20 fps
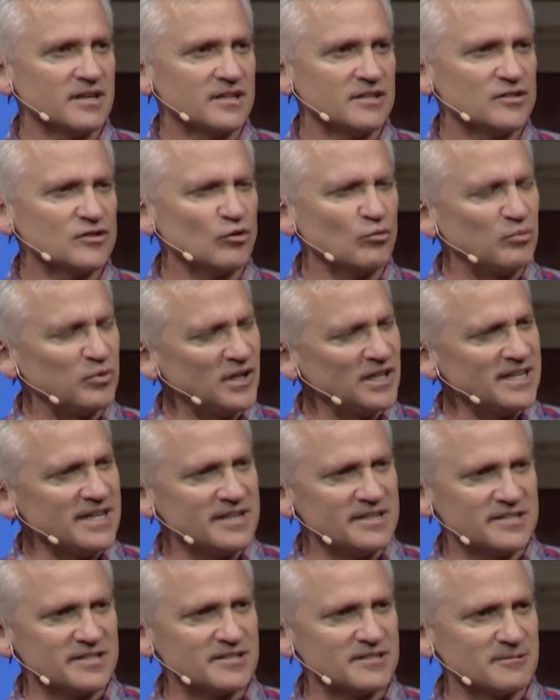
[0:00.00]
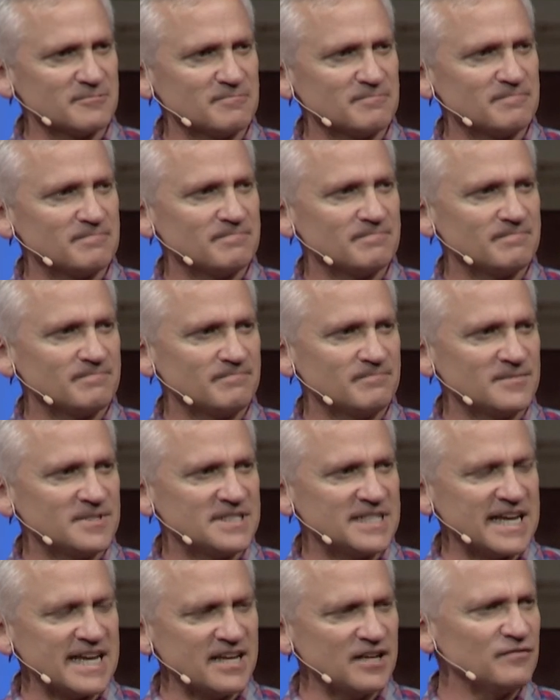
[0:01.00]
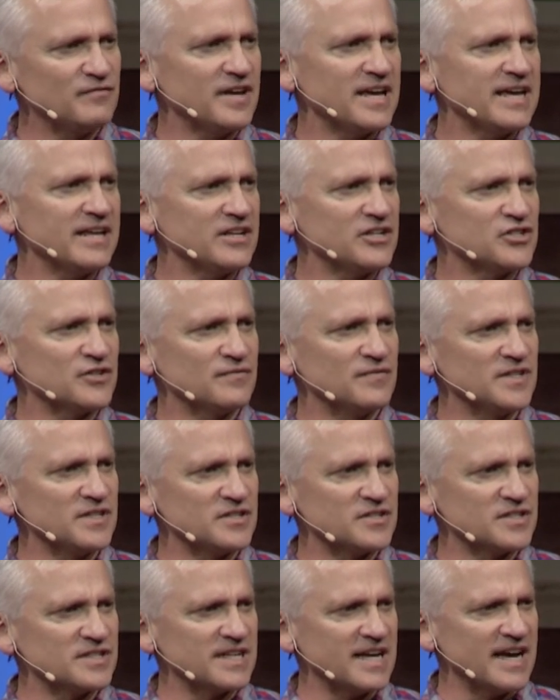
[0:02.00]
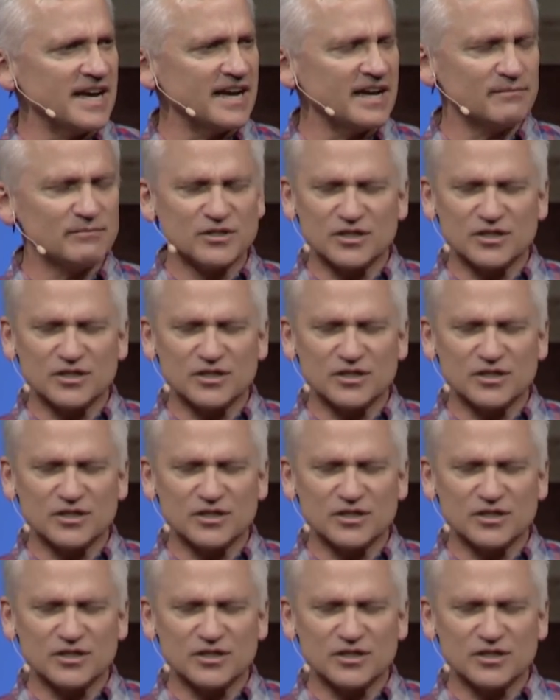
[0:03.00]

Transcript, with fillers: So please, take advantage of this time,